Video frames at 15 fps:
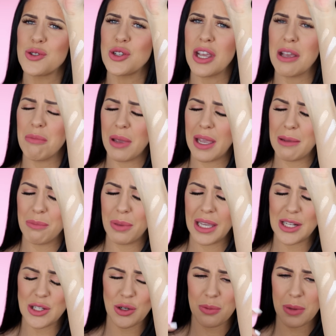champagne
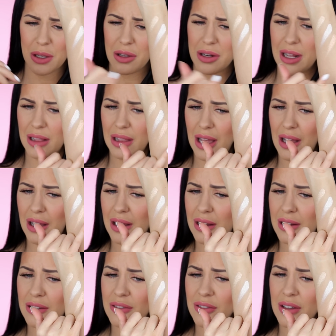peach. Oh my god, I
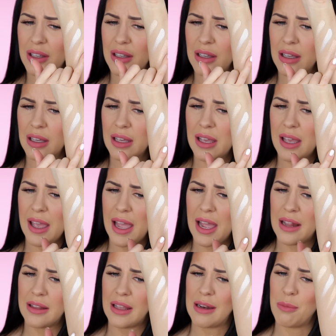love.
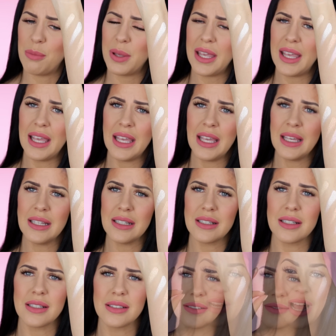And then a
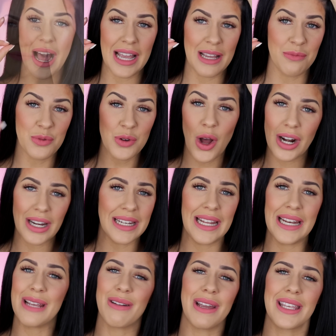pink. I am not in
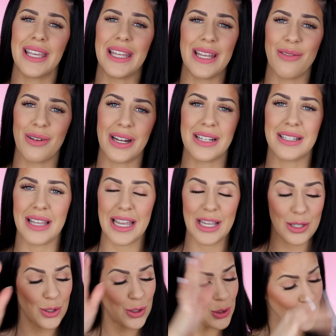any way kidding when I say
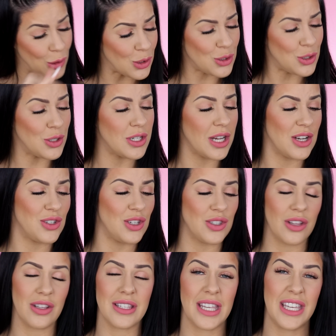as soon as you touch this
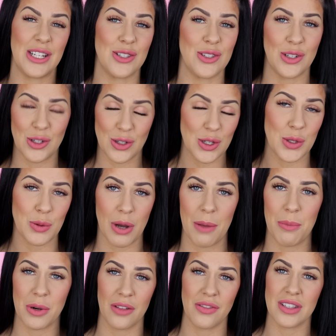on the skin, as soon as you
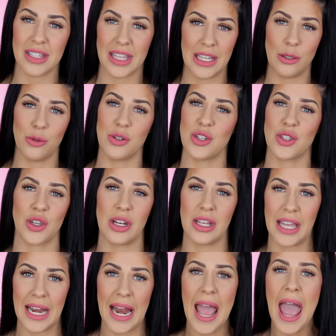swipe it on the skin, you are just going to
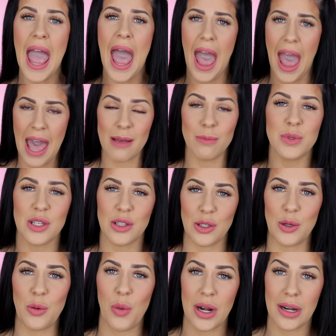get
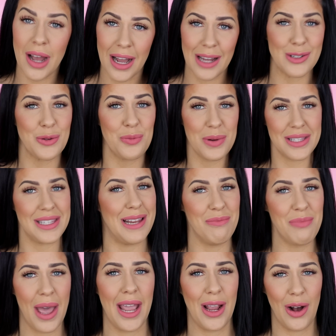absolute
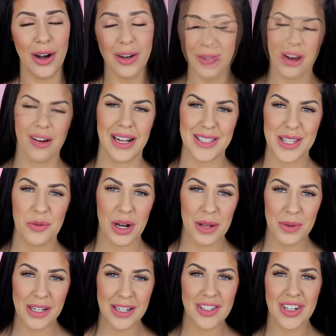100% payoff. All right, so what I'm
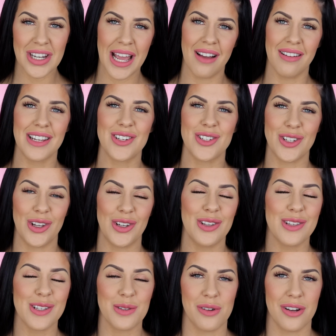going to do now is show you
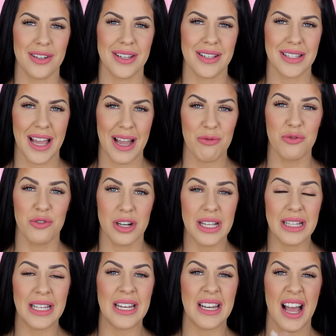the swatches up
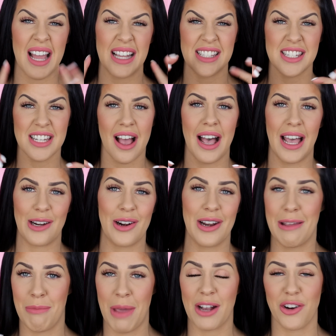really nice, tight on
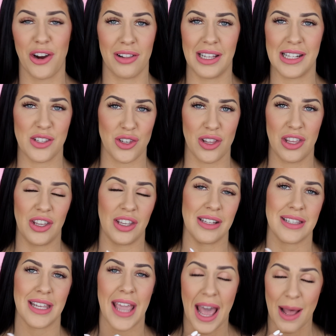a macro lens so that you can
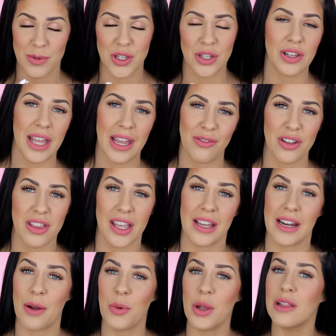see absolutely everything.
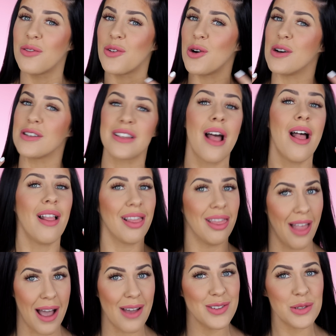And I will, of course,
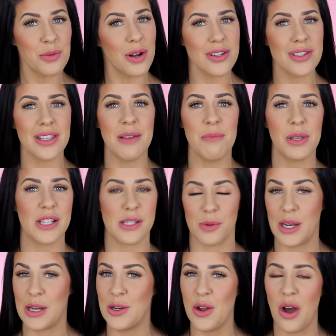live swatch them because
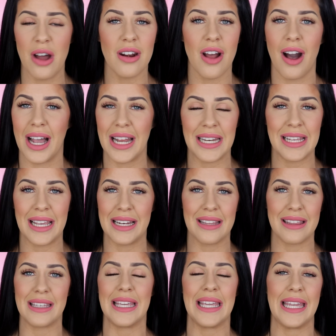we're not hiding
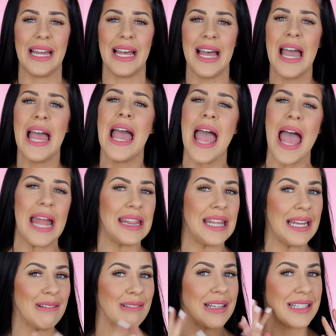anything here. And
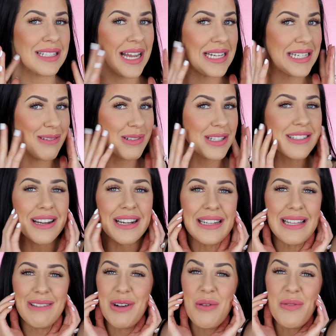then I'm going to start demonstrating
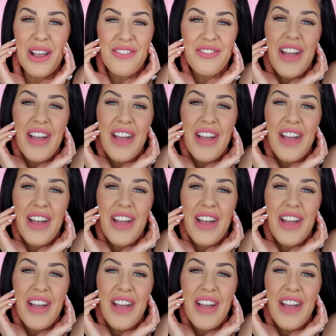them on my